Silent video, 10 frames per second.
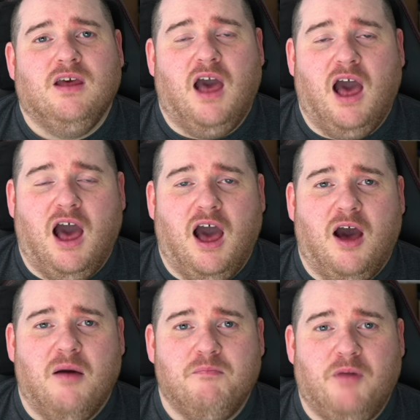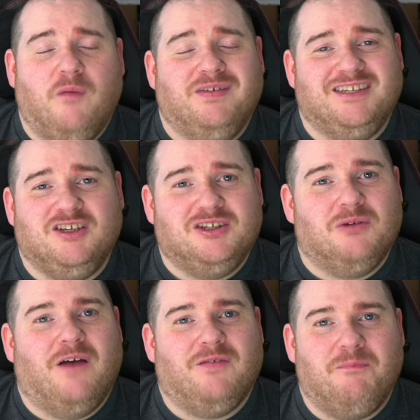But obviously you still
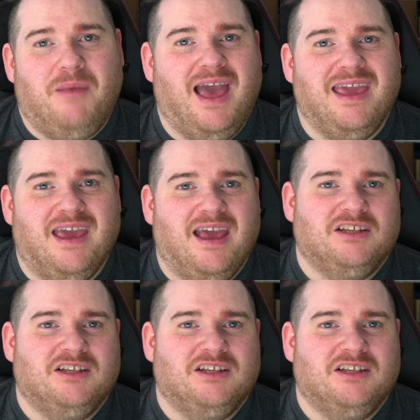have to pay it.